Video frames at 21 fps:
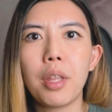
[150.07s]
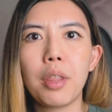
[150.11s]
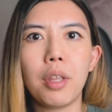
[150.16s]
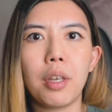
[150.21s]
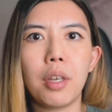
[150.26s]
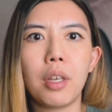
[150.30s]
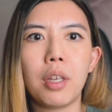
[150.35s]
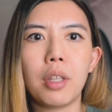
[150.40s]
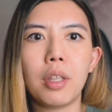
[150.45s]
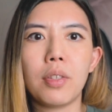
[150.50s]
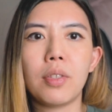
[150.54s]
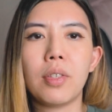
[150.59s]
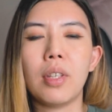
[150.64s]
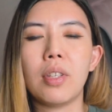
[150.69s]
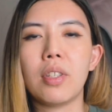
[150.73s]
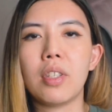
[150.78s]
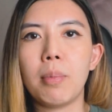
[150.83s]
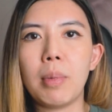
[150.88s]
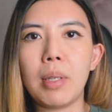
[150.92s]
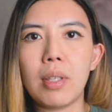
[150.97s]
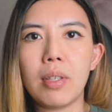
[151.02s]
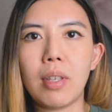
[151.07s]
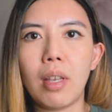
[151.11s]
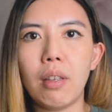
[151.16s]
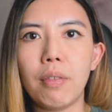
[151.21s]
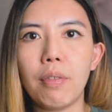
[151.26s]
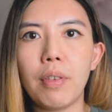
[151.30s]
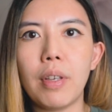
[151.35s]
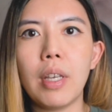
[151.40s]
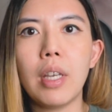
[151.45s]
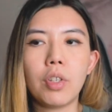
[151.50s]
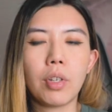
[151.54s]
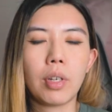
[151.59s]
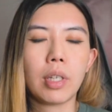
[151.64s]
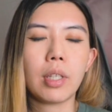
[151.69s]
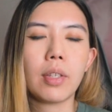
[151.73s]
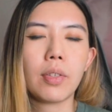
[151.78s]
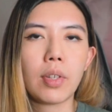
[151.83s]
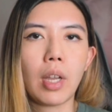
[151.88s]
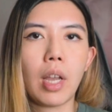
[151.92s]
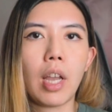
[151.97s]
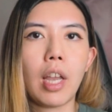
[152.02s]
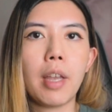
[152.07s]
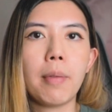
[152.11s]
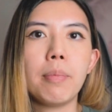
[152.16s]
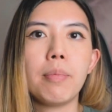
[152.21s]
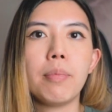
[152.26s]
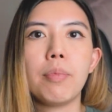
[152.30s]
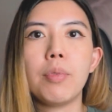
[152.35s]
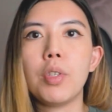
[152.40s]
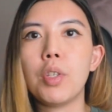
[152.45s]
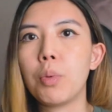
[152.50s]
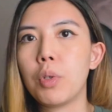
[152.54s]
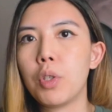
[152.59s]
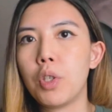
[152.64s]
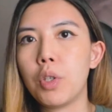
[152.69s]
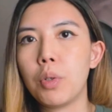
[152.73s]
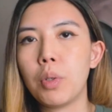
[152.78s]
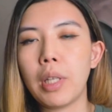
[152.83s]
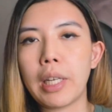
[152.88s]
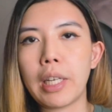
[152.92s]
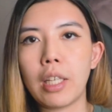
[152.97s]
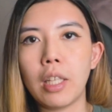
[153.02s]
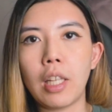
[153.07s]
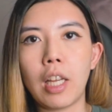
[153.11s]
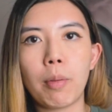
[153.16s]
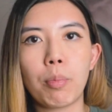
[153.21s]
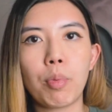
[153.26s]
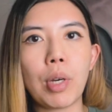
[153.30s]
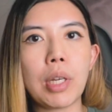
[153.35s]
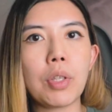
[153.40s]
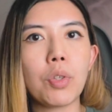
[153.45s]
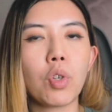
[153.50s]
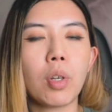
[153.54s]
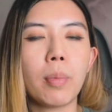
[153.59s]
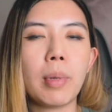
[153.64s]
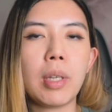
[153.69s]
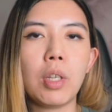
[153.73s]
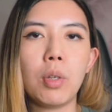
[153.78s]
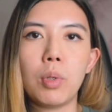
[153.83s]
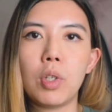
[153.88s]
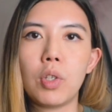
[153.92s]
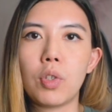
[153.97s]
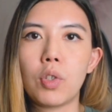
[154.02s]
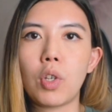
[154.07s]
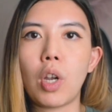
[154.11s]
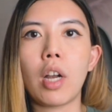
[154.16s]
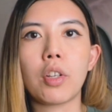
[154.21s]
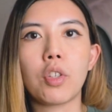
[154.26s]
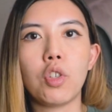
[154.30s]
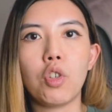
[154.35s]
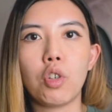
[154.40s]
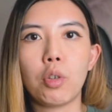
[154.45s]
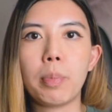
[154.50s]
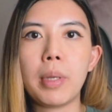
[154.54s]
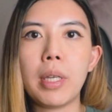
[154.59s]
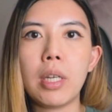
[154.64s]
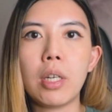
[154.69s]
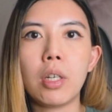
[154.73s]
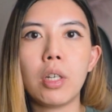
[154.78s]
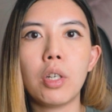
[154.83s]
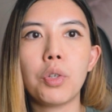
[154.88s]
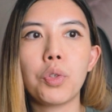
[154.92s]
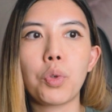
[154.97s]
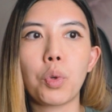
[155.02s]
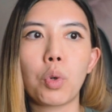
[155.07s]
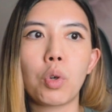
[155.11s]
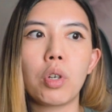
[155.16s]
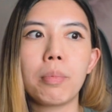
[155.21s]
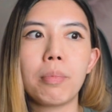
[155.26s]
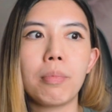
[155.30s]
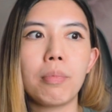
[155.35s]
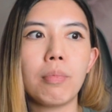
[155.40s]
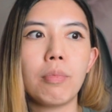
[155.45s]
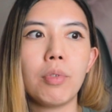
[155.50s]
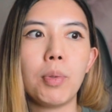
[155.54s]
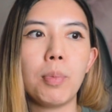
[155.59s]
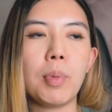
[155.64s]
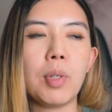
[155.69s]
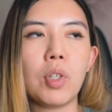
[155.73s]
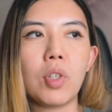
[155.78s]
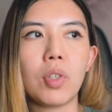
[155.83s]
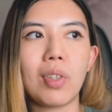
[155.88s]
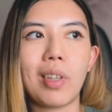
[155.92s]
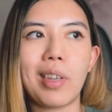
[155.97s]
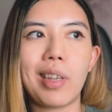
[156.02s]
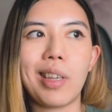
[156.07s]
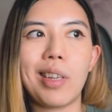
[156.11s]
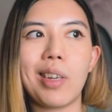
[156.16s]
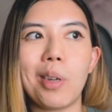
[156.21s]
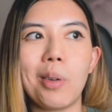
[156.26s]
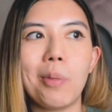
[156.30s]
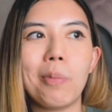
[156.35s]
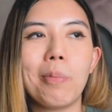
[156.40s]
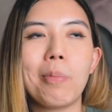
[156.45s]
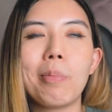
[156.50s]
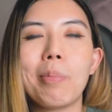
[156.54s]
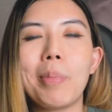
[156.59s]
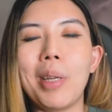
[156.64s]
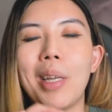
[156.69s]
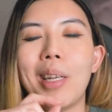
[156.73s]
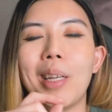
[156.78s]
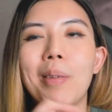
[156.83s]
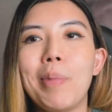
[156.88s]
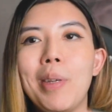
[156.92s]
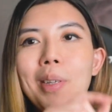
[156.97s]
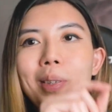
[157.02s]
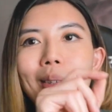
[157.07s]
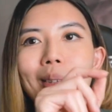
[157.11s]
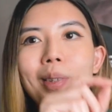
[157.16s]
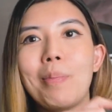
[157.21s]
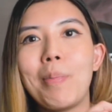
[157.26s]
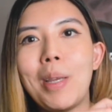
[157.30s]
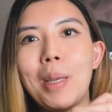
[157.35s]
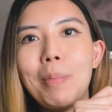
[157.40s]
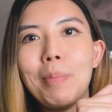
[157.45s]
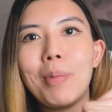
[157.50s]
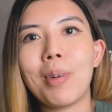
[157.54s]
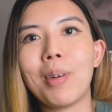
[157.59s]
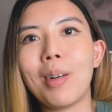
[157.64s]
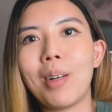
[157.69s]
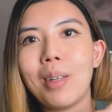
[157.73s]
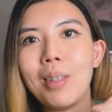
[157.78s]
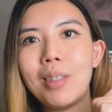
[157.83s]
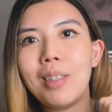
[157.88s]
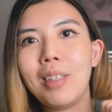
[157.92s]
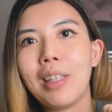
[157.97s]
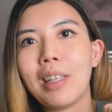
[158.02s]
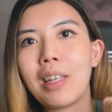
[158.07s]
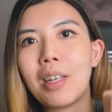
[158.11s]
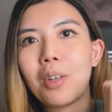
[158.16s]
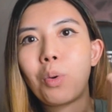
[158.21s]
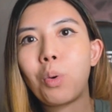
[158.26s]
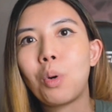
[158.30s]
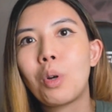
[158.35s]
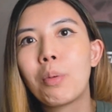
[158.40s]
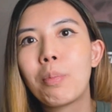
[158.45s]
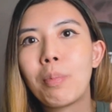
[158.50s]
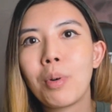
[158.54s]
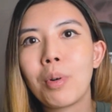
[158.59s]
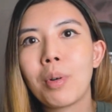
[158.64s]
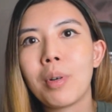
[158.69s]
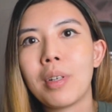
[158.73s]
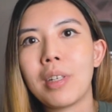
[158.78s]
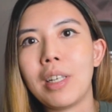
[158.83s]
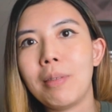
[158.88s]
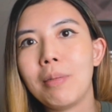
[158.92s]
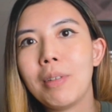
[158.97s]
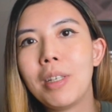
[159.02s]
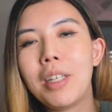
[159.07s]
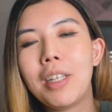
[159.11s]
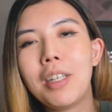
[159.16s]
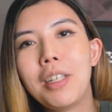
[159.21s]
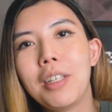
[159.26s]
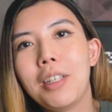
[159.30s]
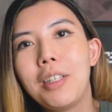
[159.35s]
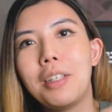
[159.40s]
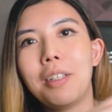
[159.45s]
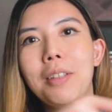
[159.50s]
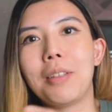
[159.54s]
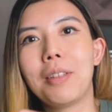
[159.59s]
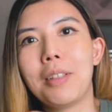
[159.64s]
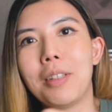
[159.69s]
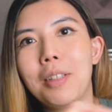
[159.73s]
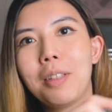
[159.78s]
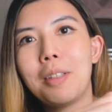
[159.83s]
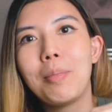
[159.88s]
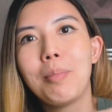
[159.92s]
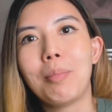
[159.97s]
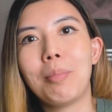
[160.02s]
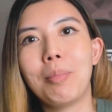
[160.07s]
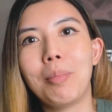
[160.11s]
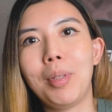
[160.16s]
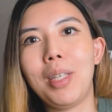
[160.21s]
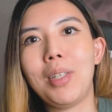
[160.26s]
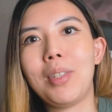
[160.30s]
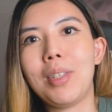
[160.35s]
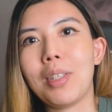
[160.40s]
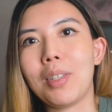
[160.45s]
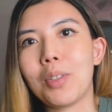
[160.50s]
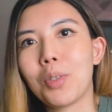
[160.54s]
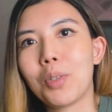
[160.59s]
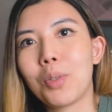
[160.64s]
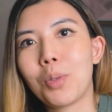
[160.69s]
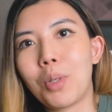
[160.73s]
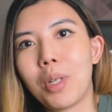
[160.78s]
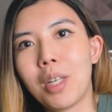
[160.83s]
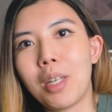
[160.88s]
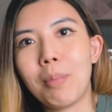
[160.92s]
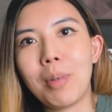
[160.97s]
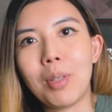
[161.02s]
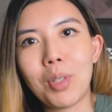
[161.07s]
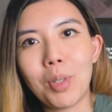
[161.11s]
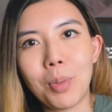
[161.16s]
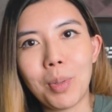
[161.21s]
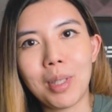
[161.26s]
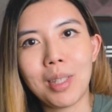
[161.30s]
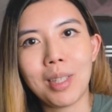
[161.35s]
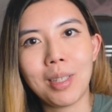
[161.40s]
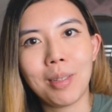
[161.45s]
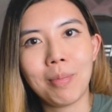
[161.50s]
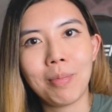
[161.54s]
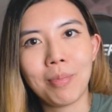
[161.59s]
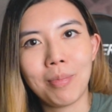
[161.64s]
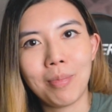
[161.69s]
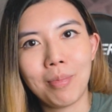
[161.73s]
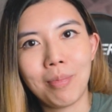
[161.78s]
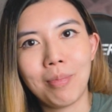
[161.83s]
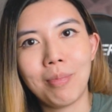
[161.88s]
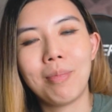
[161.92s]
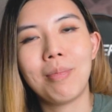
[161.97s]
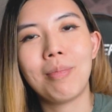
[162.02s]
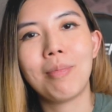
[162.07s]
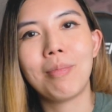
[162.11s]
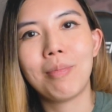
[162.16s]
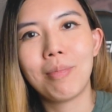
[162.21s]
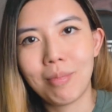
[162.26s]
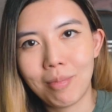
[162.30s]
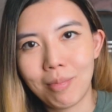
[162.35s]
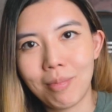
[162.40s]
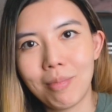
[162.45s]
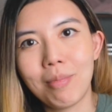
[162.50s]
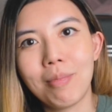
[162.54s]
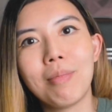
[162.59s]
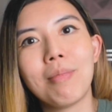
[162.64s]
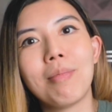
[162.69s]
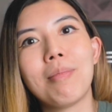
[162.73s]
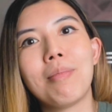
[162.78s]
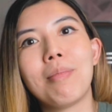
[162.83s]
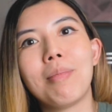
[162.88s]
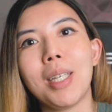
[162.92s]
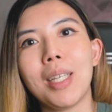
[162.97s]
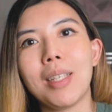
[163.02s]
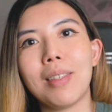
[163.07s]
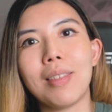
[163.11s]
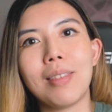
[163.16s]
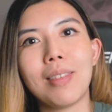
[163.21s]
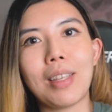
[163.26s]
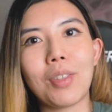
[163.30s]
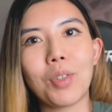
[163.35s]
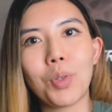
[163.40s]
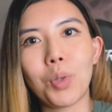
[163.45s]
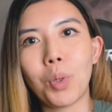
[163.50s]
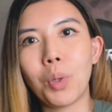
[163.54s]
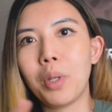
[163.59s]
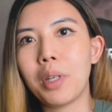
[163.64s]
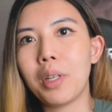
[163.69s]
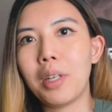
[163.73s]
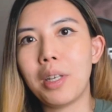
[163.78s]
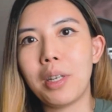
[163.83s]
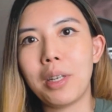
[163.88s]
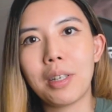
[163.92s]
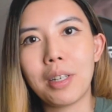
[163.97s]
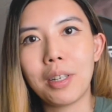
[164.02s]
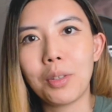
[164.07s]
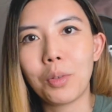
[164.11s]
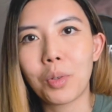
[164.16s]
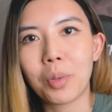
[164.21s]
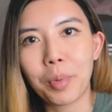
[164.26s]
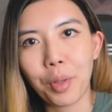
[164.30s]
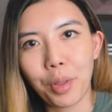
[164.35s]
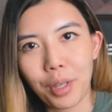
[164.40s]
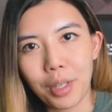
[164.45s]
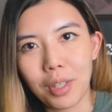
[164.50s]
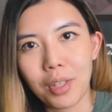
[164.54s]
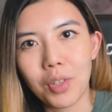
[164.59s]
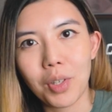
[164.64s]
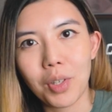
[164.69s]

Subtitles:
the system itself? During this time, you would do like a lot of brainstorming. You would just talk to your peers, or you'd be just like, you know, pinning pieces of paper onto like a cork board and placing string in between them, because that's totally a normal thing to